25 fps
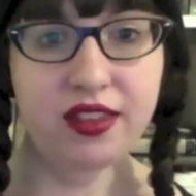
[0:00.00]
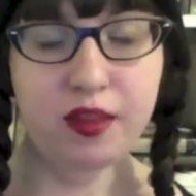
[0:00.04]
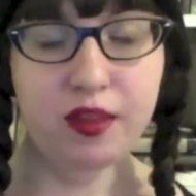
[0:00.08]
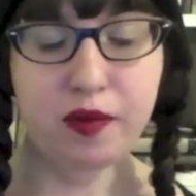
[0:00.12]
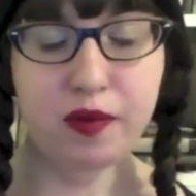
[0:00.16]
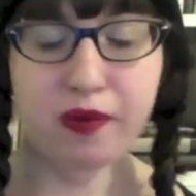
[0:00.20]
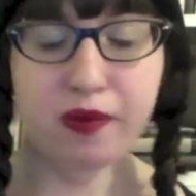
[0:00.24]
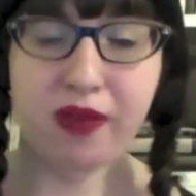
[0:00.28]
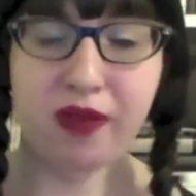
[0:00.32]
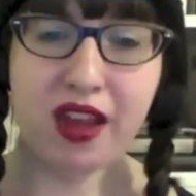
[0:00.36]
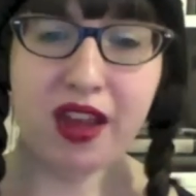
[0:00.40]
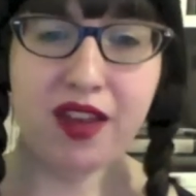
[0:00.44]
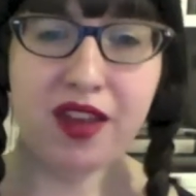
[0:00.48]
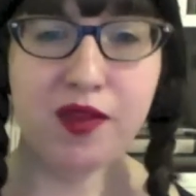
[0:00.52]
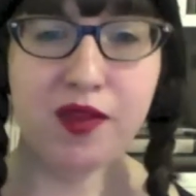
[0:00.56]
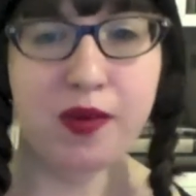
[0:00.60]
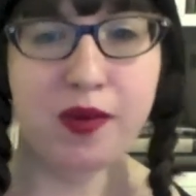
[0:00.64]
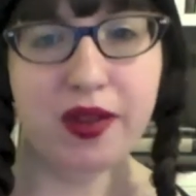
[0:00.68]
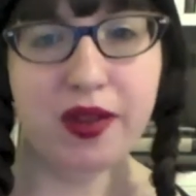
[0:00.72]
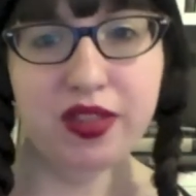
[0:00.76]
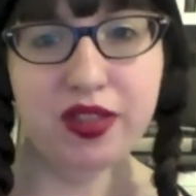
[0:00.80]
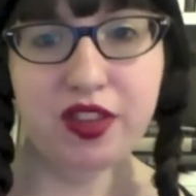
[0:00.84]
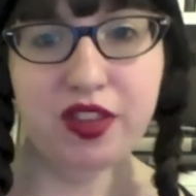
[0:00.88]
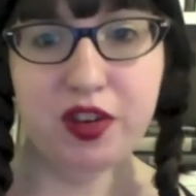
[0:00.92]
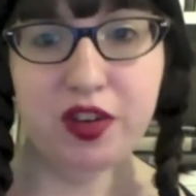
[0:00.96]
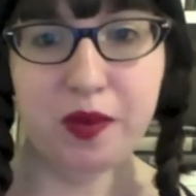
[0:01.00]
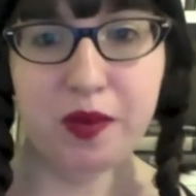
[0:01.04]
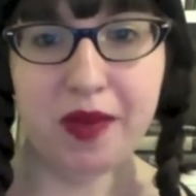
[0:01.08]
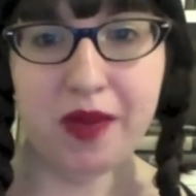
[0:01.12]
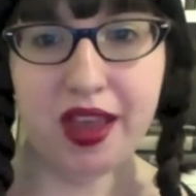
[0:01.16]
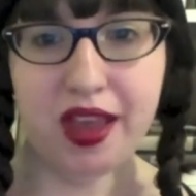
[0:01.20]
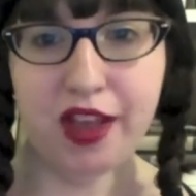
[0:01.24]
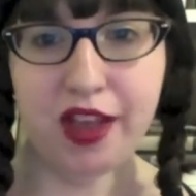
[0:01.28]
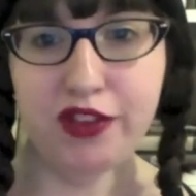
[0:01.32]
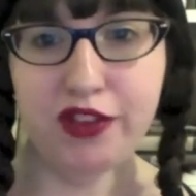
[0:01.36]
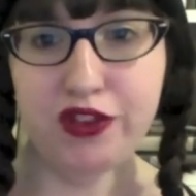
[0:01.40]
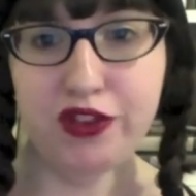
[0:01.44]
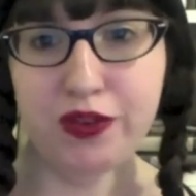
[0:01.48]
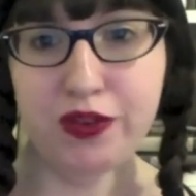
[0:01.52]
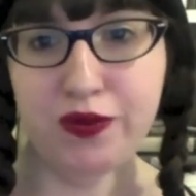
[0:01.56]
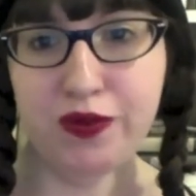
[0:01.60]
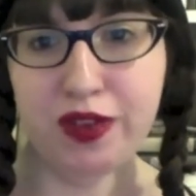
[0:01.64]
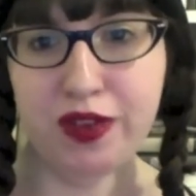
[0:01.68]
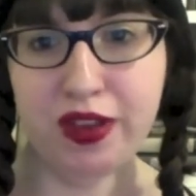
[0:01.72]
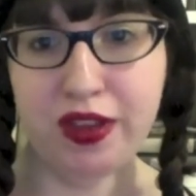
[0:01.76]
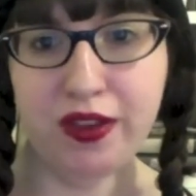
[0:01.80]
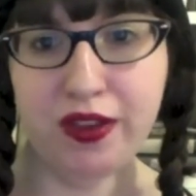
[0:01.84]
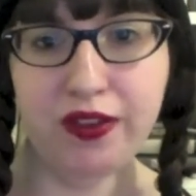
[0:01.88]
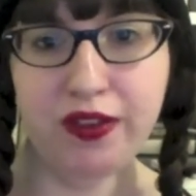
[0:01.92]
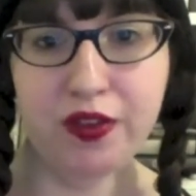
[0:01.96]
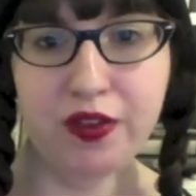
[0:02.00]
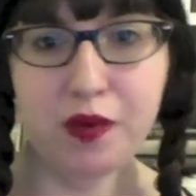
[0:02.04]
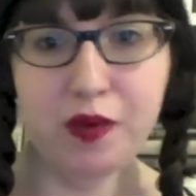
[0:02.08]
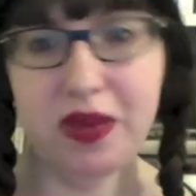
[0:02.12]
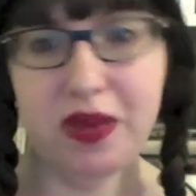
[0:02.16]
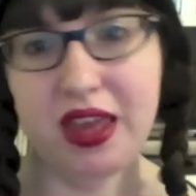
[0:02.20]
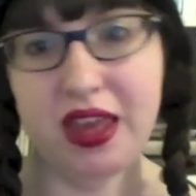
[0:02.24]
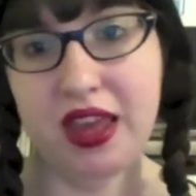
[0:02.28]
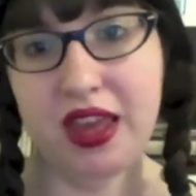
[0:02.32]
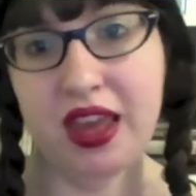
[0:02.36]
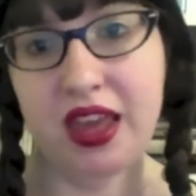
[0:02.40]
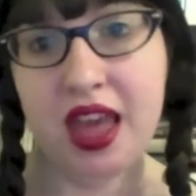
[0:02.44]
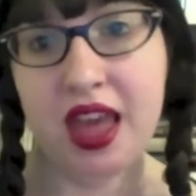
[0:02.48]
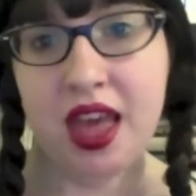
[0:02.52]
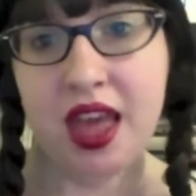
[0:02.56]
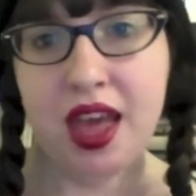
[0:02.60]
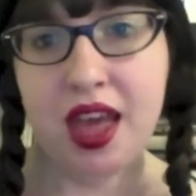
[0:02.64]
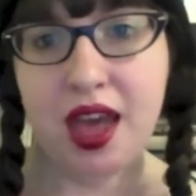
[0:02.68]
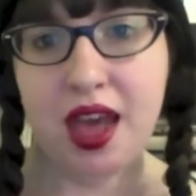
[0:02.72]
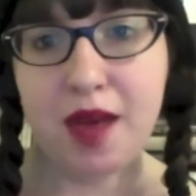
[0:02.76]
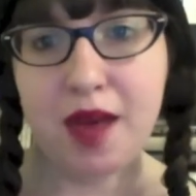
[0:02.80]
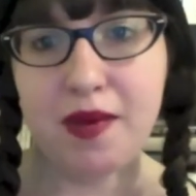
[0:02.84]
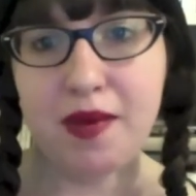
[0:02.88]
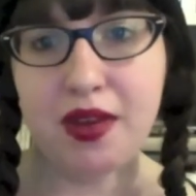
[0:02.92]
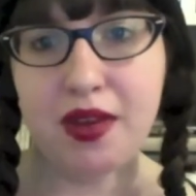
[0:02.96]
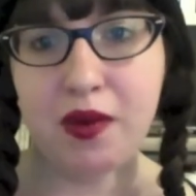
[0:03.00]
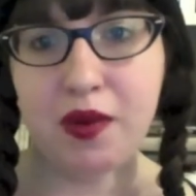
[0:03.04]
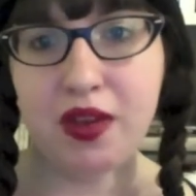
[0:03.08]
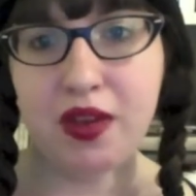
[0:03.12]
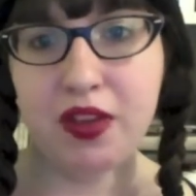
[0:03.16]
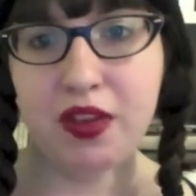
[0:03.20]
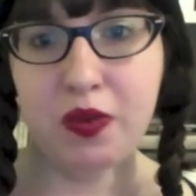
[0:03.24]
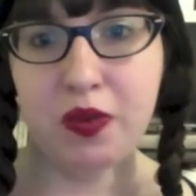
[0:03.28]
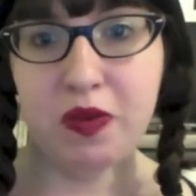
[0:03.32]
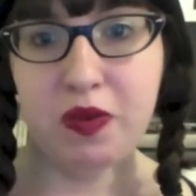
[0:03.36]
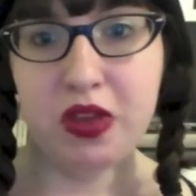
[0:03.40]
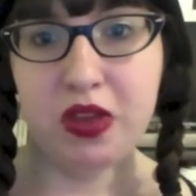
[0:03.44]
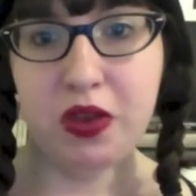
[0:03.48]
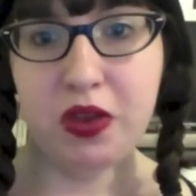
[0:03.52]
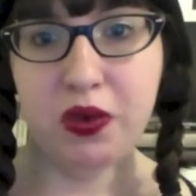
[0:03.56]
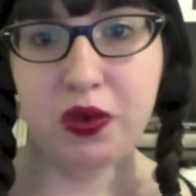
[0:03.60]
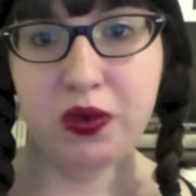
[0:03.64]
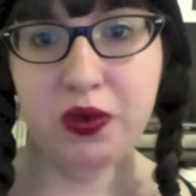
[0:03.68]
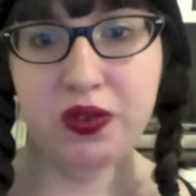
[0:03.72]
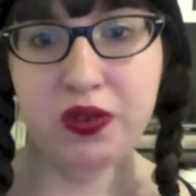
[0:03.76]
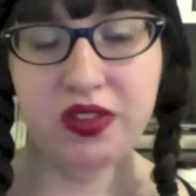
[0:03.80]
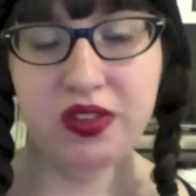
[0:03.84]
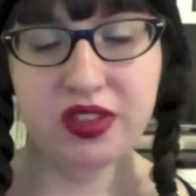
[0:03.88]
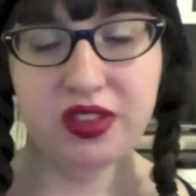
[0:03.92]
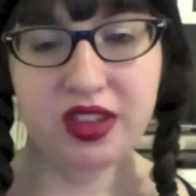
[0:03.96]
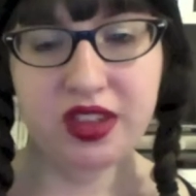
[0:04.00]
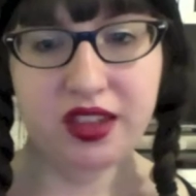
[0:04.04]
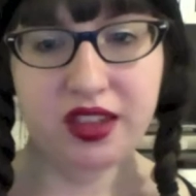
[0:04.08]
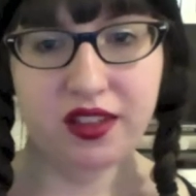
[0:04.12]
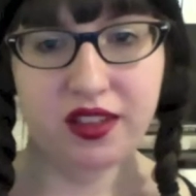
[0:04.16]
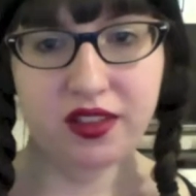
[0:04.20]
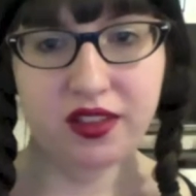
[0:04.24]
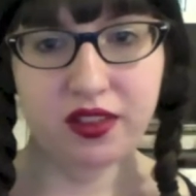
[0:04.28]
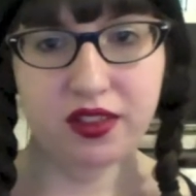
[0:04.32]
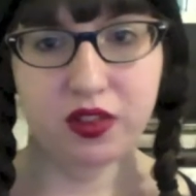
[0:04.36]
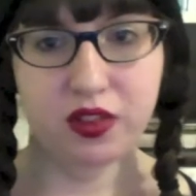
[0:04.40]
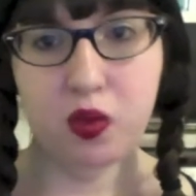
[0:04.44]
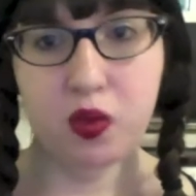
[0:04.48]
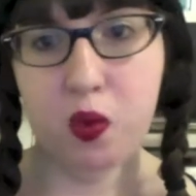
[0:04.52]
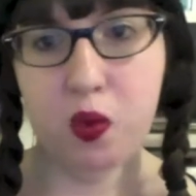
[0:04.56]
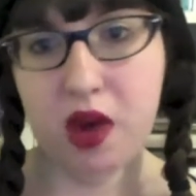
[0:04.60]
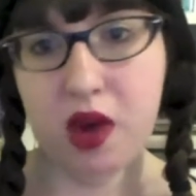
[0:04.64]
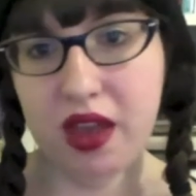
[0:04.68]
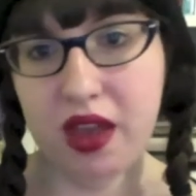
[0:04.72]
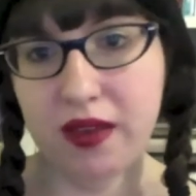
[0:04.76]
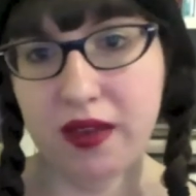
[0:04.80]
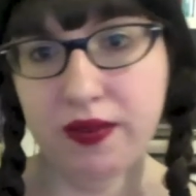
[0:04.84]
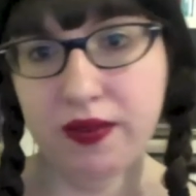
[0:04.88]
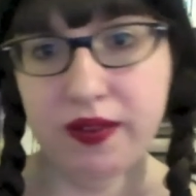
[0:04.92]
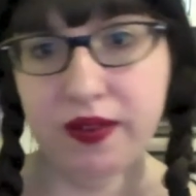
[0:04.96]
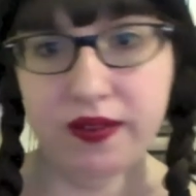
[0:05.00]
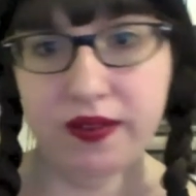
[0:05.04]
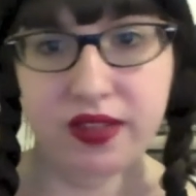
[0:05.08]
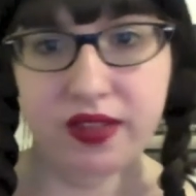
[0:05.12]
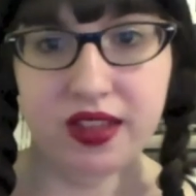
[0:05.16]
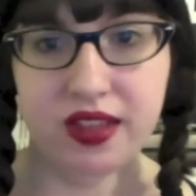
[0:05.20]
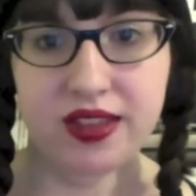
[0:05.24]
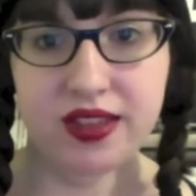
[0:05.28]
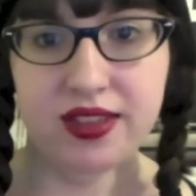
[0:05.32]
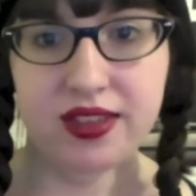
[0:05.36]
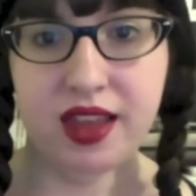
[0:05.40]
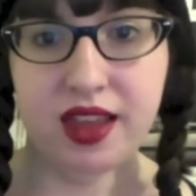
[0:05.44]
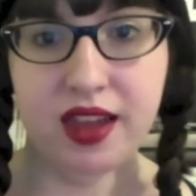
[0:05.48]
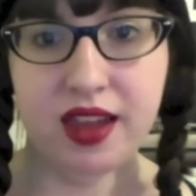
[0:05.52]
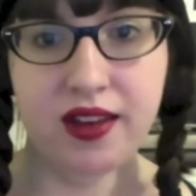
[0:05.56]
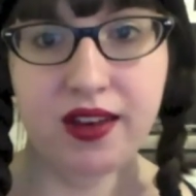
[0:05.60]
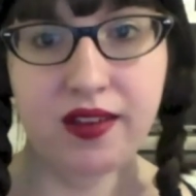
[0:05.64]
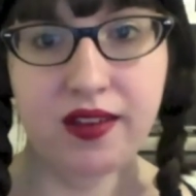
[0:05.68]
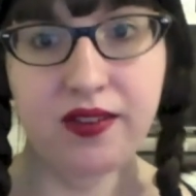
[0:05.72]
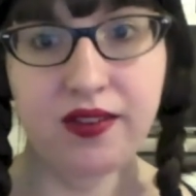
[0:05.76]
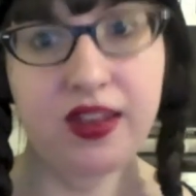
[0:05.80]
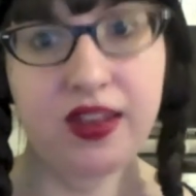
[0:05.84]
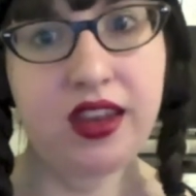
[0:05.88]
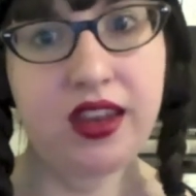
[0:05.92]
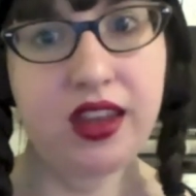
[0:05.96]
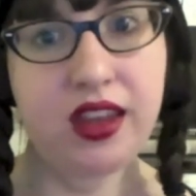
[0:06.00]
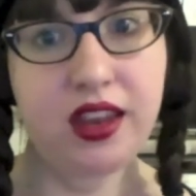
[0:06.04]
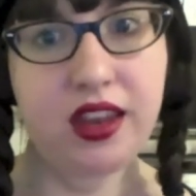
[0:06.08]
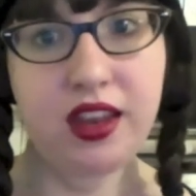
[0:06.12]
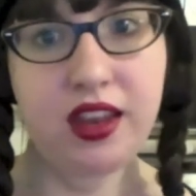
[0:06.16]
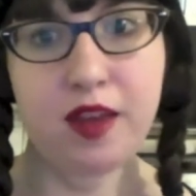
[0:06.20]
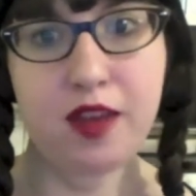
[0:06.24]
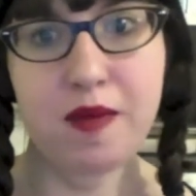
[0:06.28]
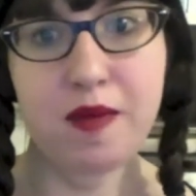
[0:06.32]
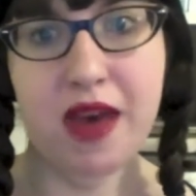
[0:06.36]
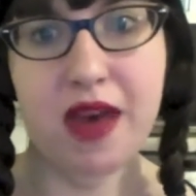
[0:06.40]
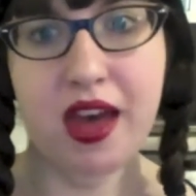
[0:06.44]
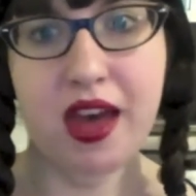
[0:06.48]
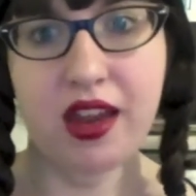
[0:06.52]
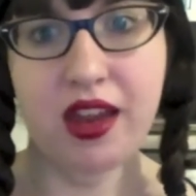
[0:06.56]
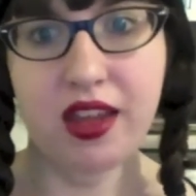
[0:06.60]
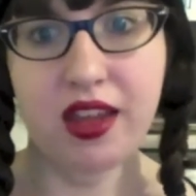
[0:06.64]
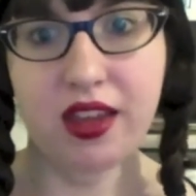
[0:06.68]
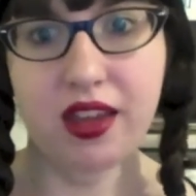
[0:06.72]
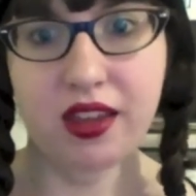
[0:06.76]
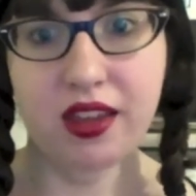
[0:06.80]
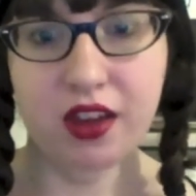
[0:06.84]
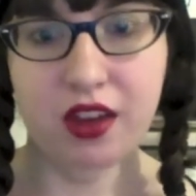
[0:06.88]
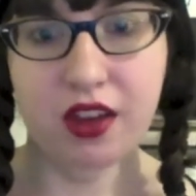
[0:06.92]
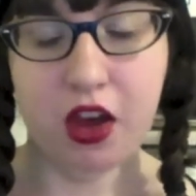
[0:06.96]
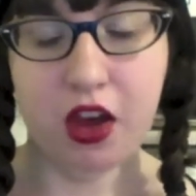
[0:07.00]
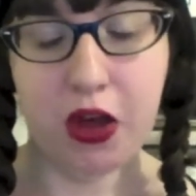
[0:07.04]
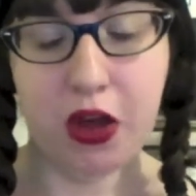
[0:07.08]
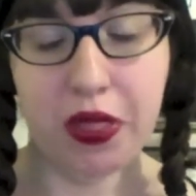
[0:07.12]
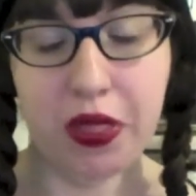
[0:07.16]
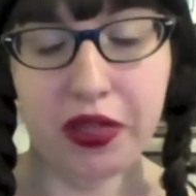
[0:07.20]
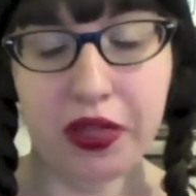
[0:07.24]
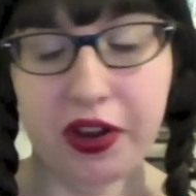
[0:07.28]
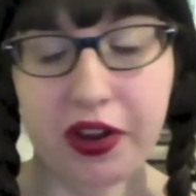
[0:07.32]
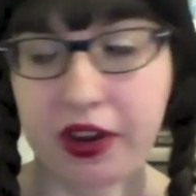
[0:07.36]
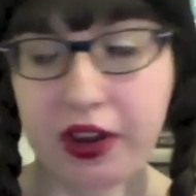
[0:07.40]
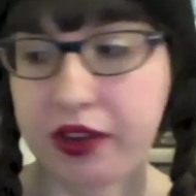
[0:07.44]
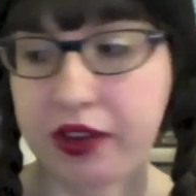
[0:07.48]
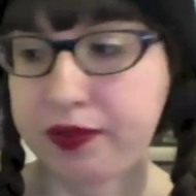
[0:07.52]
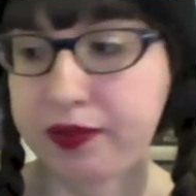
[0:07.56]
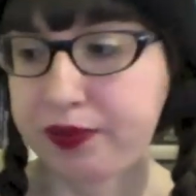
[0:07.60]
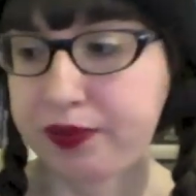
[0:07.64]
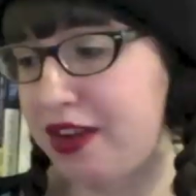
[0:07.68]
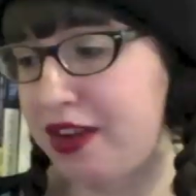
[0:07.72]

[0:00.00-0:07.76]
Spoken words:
and kind of about the demands she feels of being Hemingway's muse and the wife of this kind of like enigmatic author.